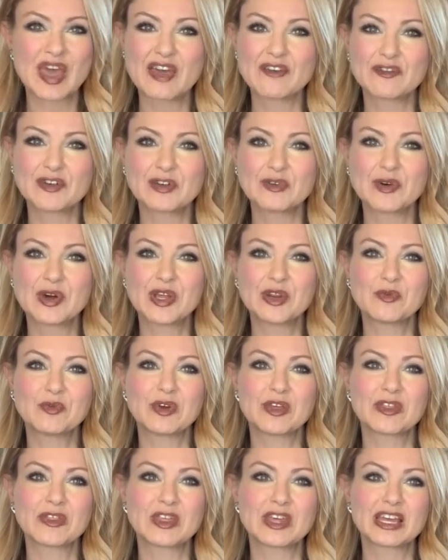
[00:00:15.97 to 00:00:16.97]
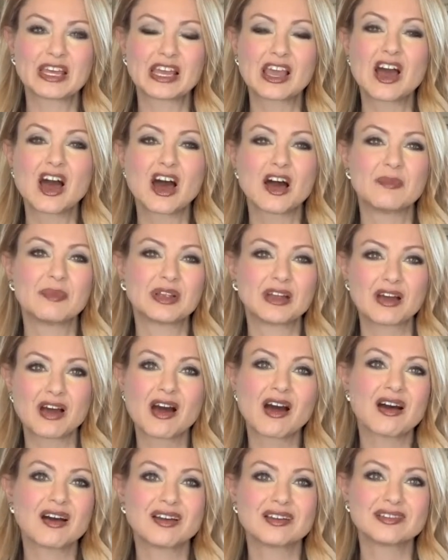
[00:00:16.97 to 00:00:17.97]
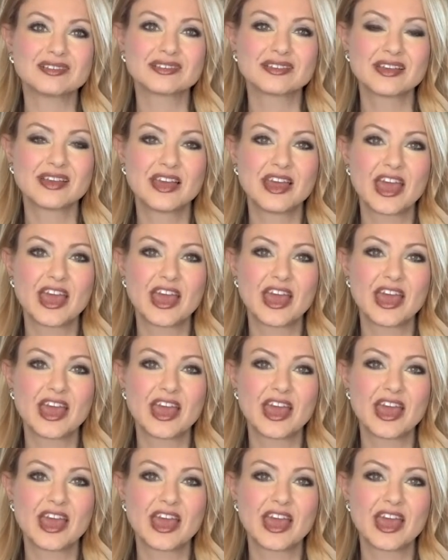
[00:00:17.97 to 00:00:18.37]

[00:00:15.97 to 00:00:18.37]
everyone with a common cause.